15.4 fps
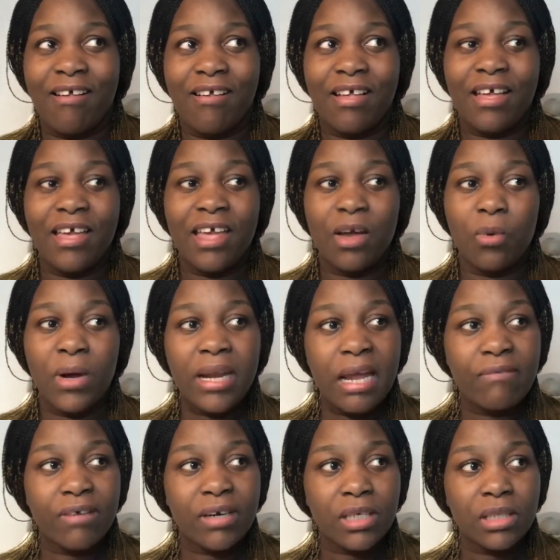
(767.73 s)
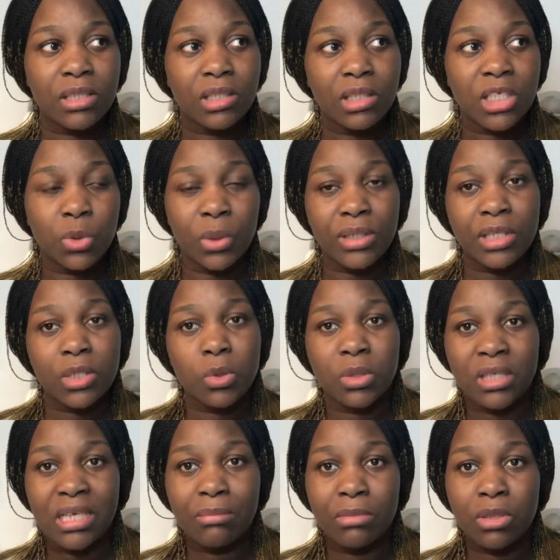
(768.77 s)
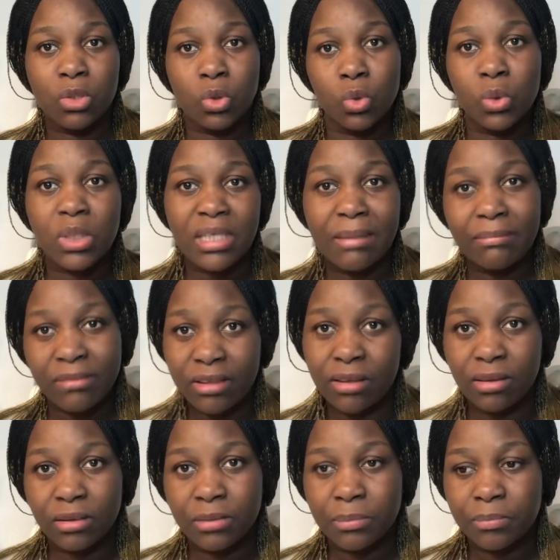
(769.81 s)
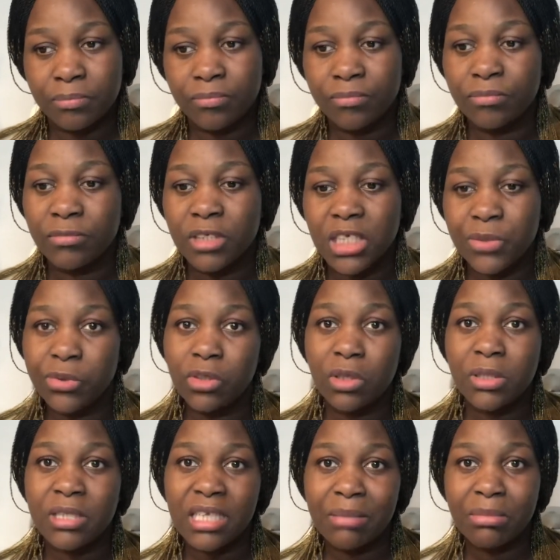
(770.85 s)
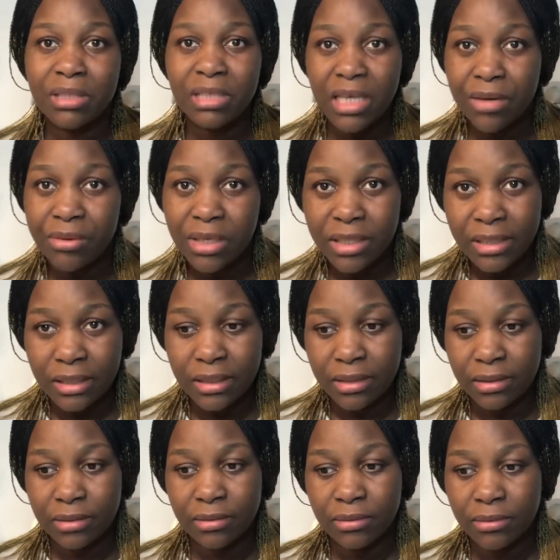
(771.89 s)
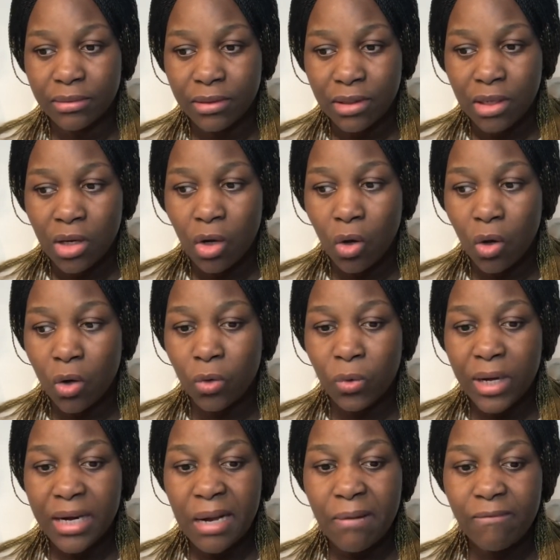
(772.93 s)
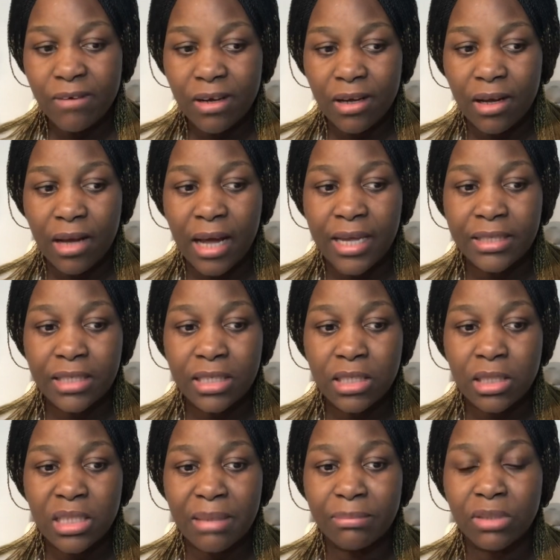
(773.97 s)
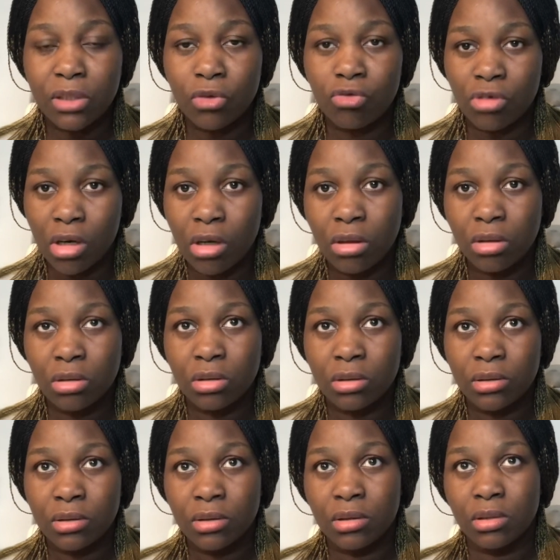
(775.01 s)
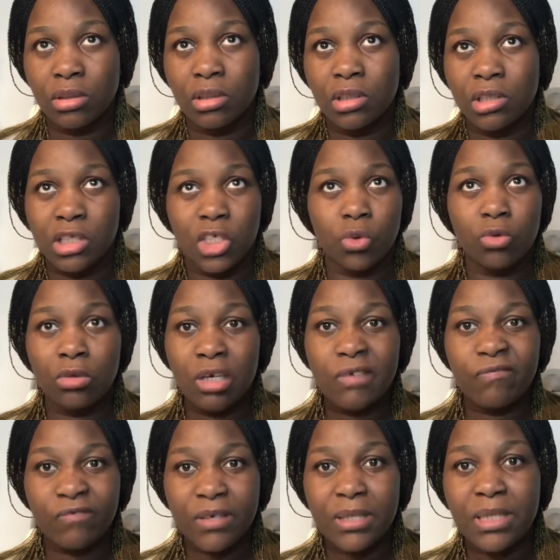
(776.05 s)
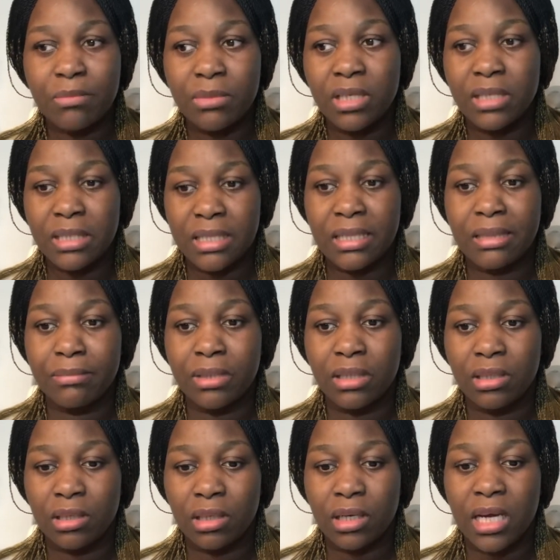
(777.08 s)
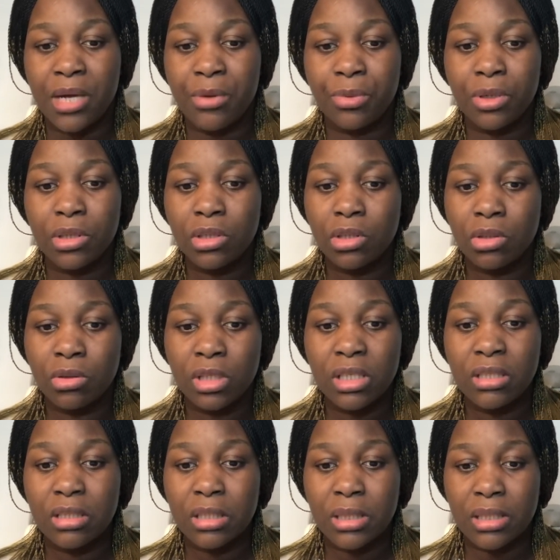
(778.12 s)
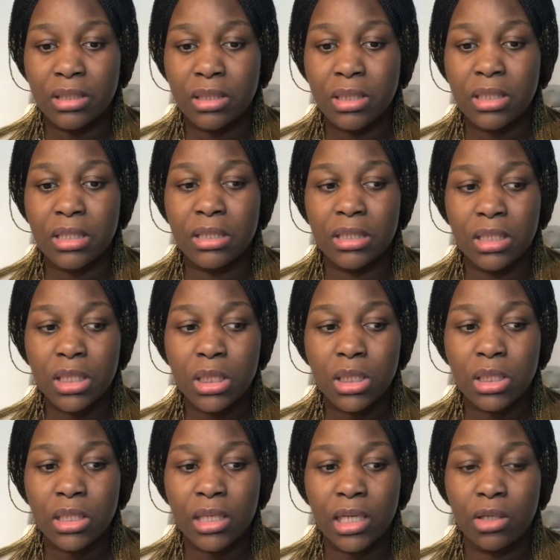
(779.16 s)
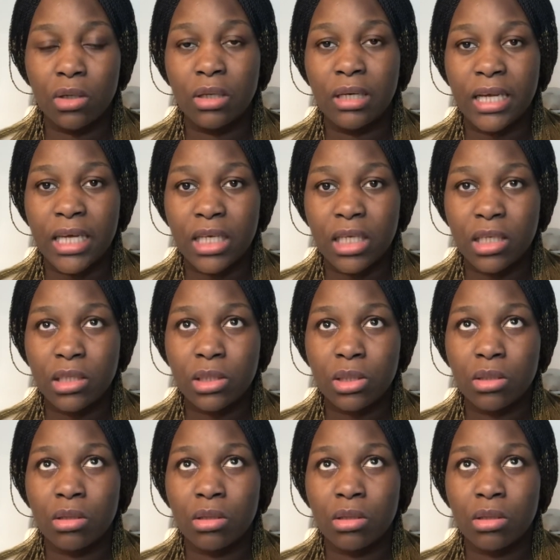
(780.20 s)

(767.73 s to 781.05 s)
Whenever she wanted to tell me to do something, she will not tell me directly. Or wherever I did something wrong, she will not face me and tell me, Irene, you did this and this and this, and I don't like it.